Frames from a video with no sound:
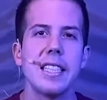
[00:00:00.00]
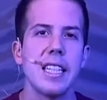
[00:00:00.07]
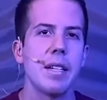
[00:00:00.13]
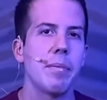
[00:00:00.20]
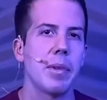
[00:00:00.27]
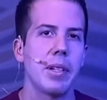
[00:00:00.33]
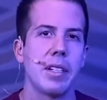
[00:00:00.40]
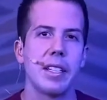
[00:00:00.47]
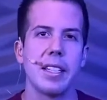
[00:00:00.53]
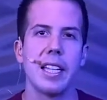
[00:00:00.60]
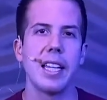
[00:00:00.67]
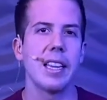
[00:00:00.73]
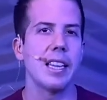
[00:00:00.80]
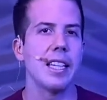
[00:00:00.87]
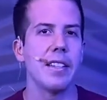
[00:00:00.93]
demon
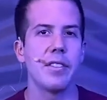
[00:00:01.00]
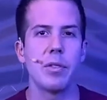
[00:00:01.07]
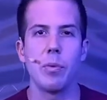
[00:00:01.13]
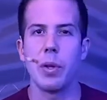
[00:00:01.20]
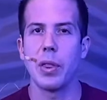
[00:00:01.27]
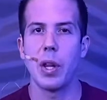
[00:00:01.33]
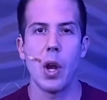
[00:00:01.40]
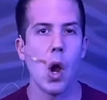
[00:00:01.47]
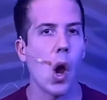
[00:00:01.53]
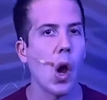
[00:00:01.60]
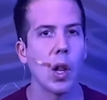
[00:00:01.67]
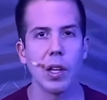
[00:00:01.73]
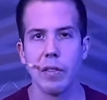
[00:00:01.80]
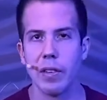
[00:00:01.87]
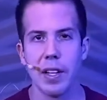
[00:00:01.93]
that lives within
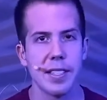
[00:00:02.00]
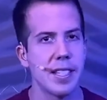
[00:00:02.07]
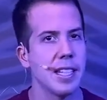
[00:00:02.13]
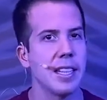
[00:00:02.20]
all of us.